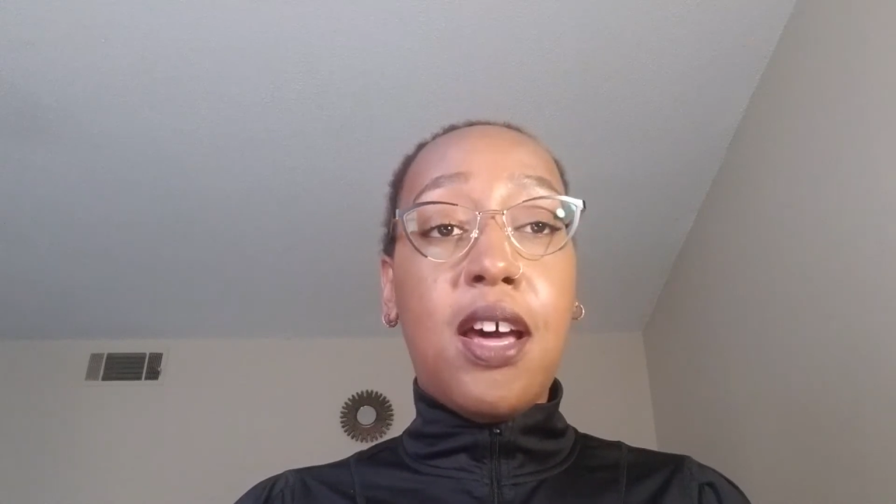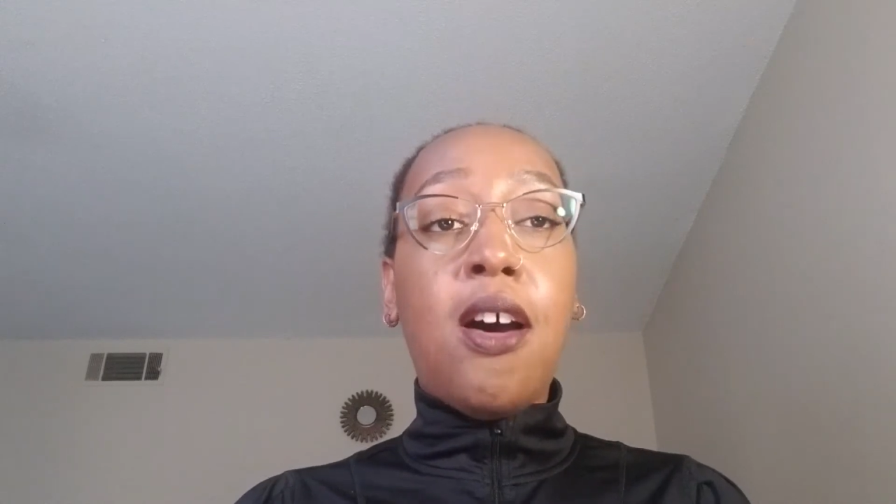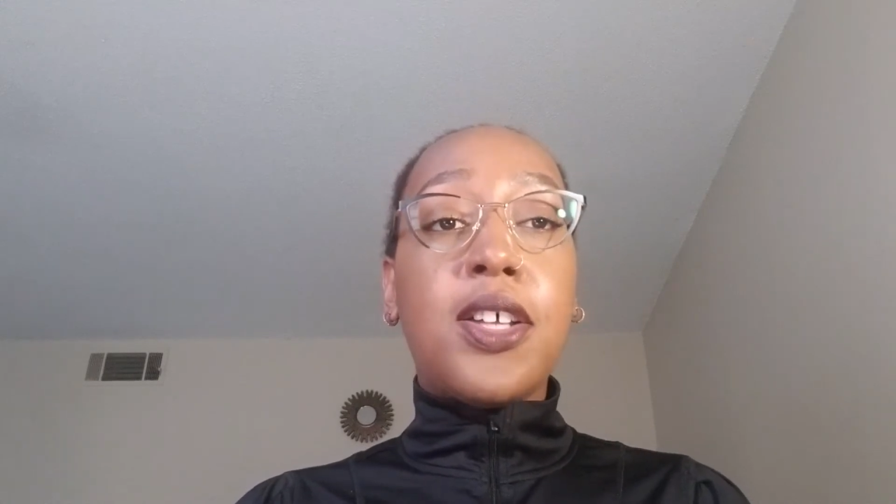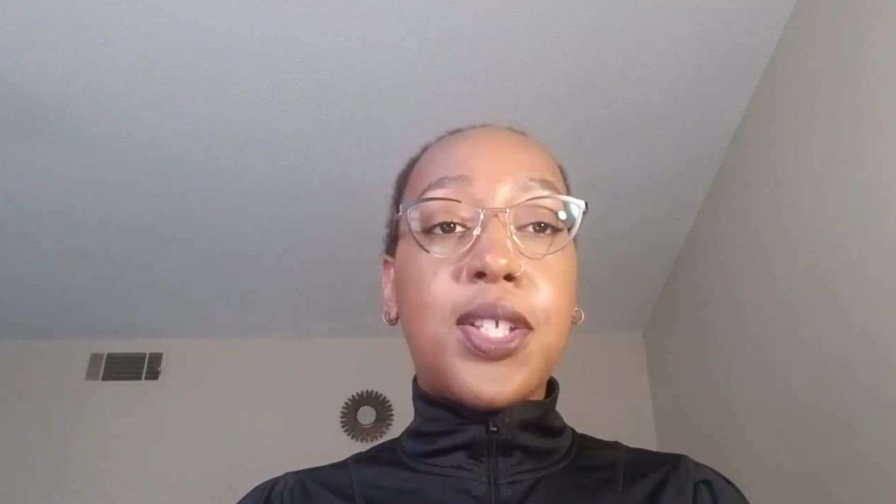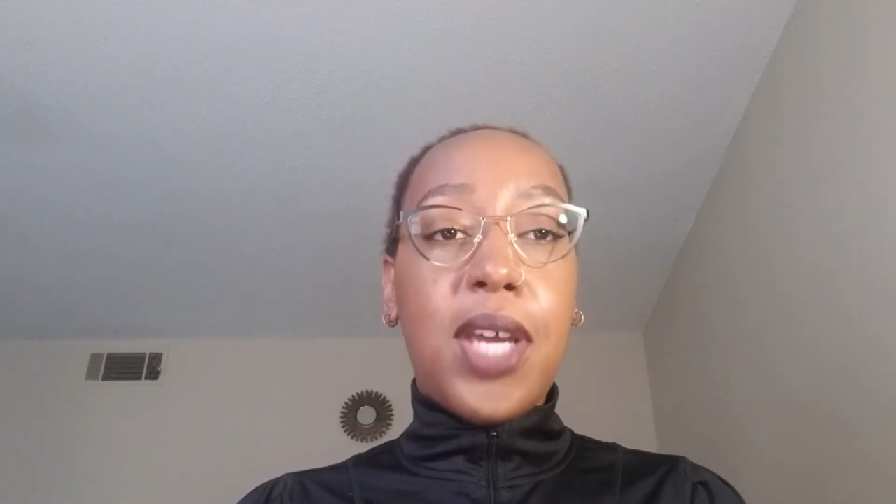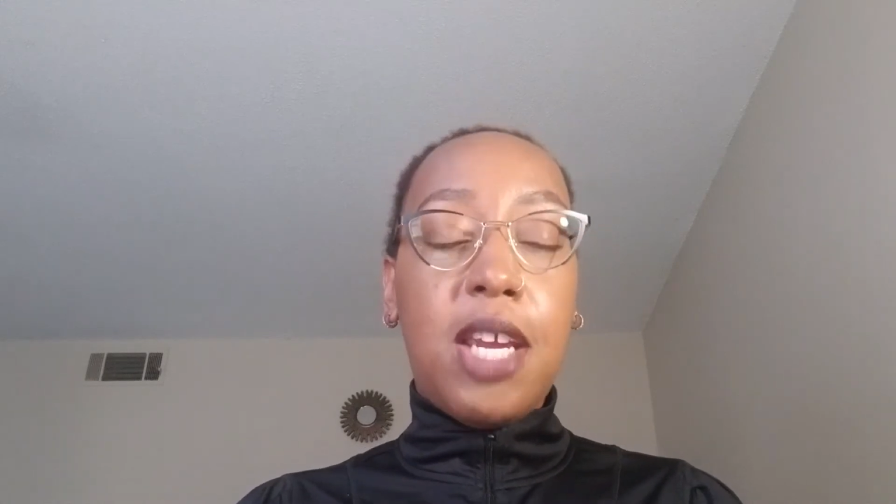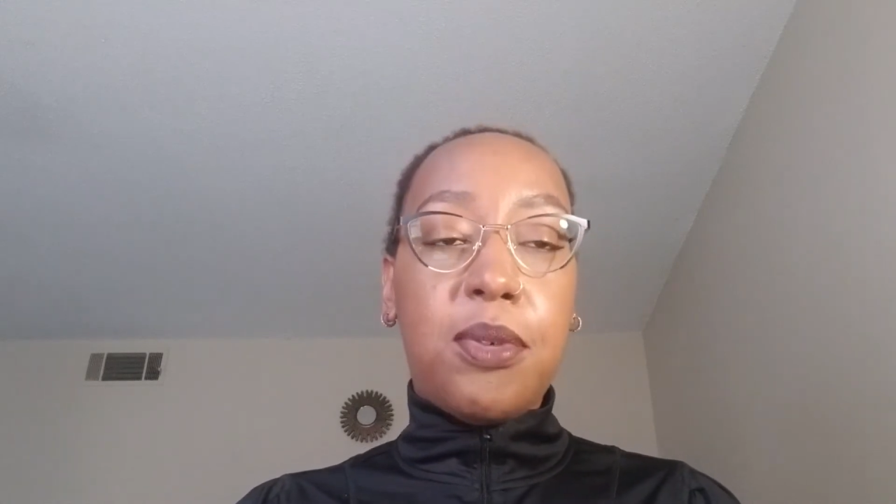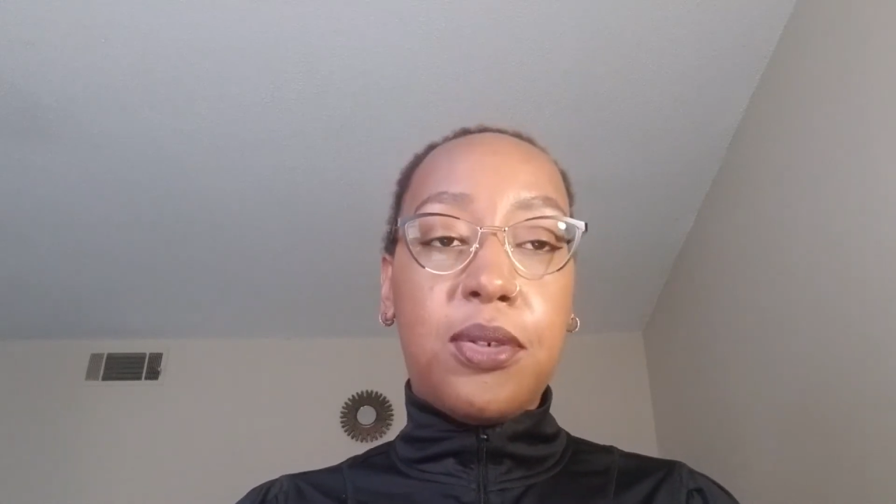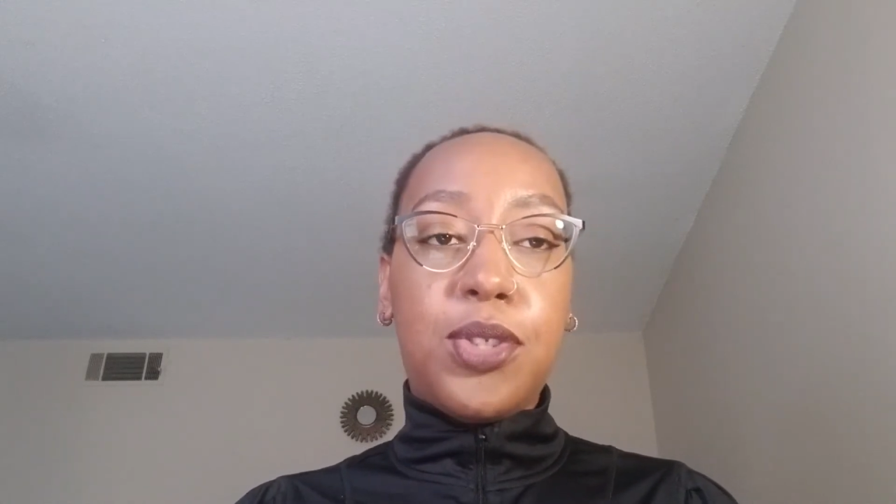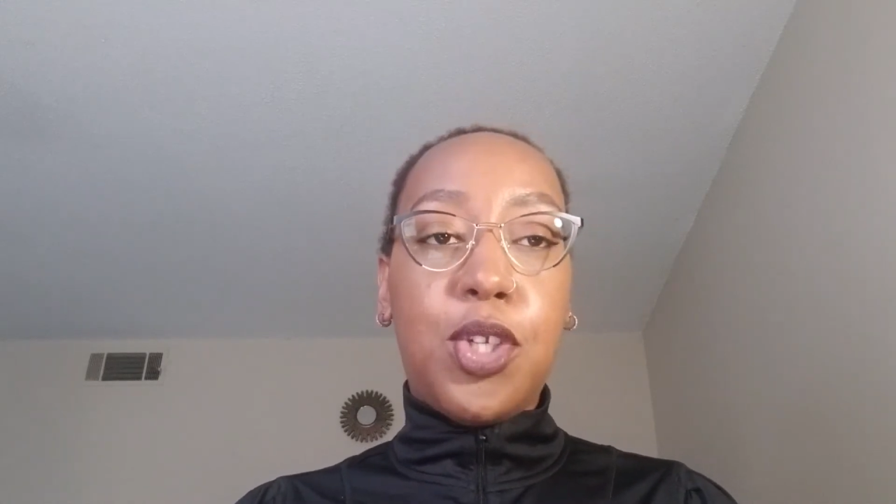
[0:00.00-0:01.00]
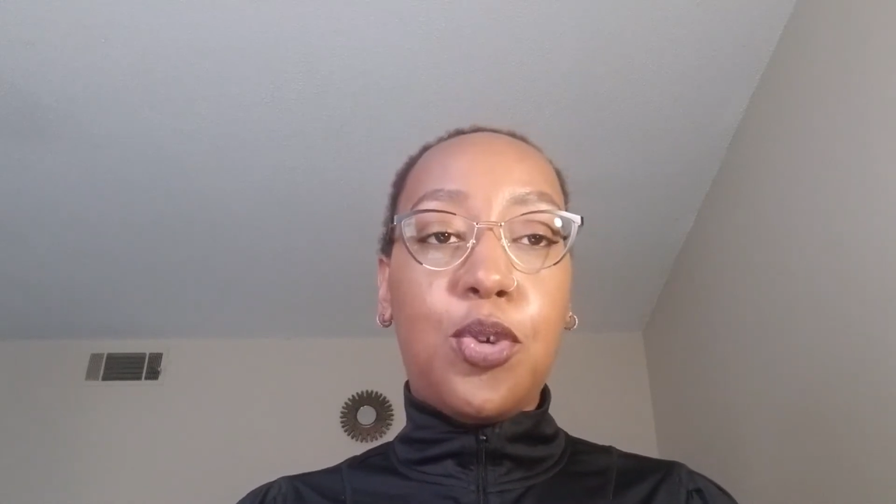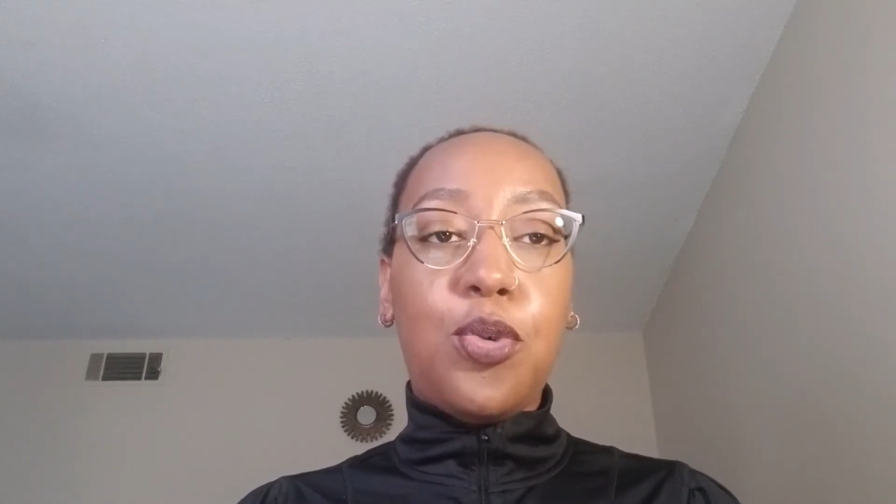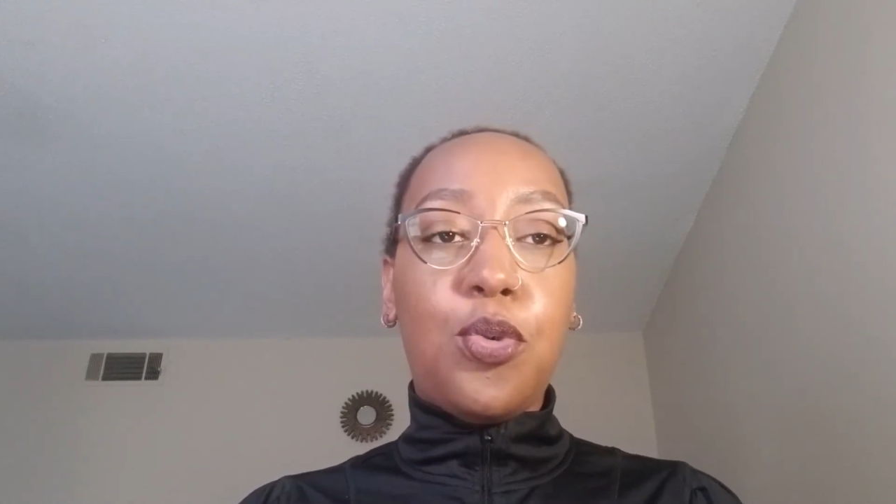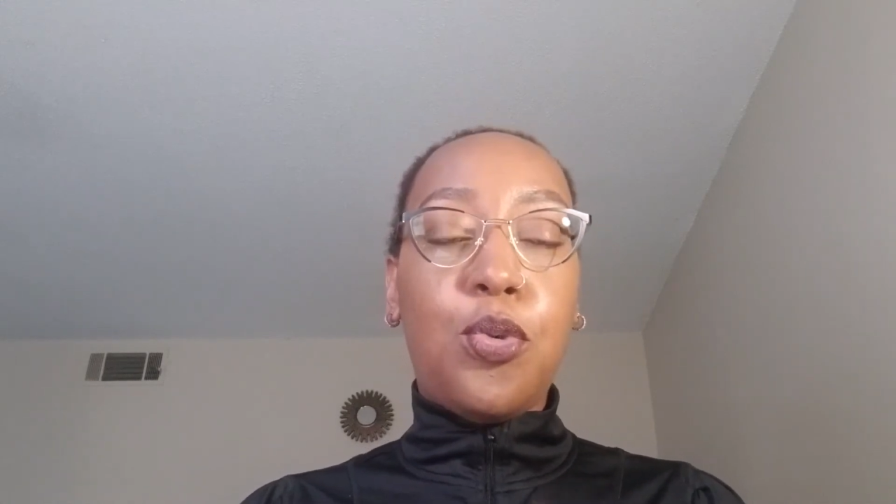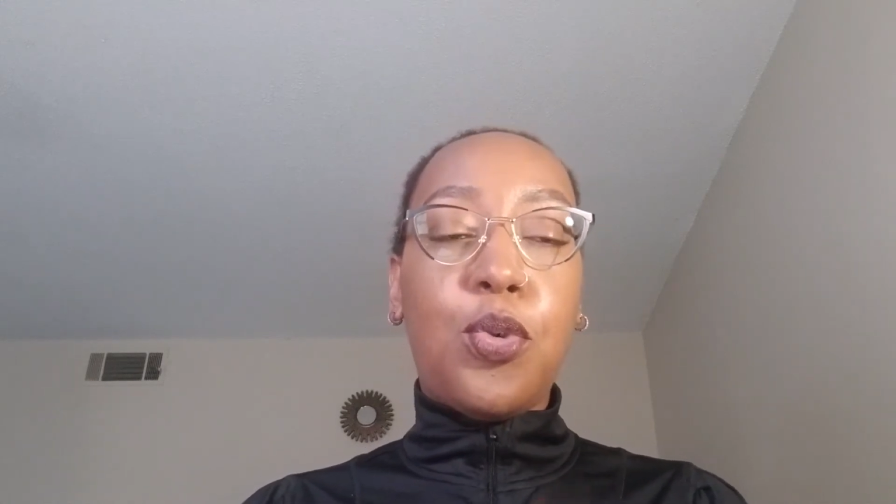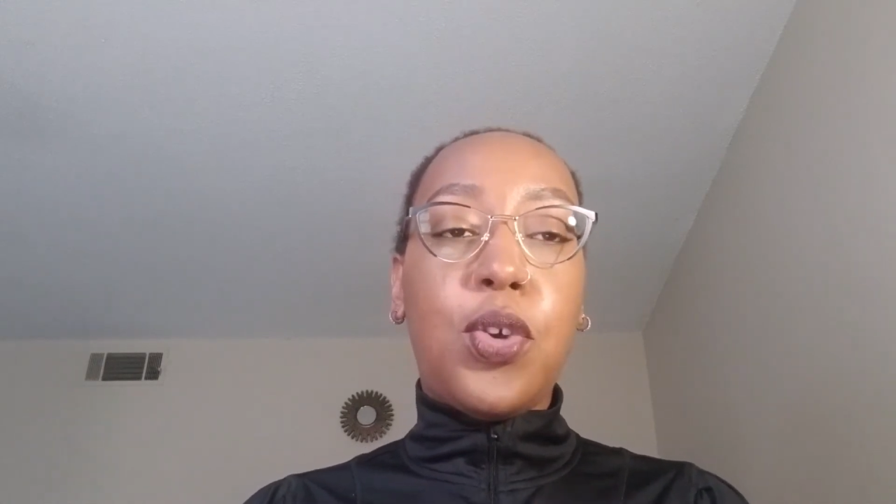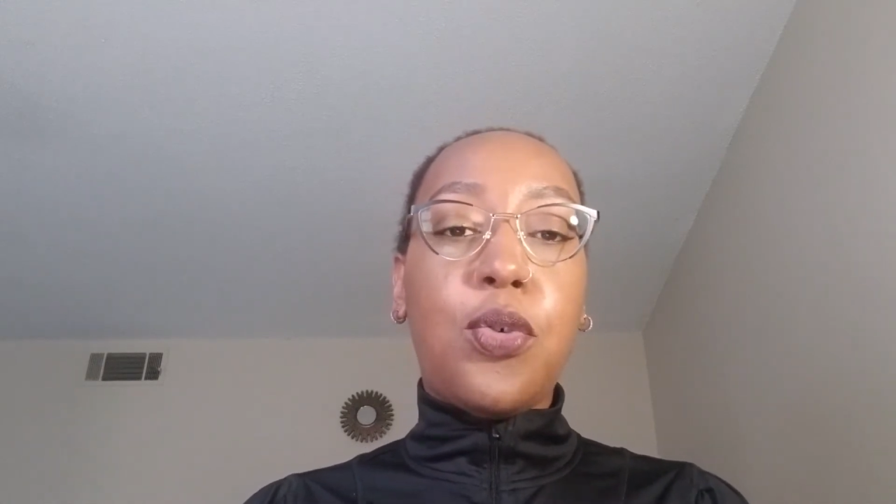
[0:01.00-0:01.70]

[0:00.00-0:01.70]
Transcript: also able to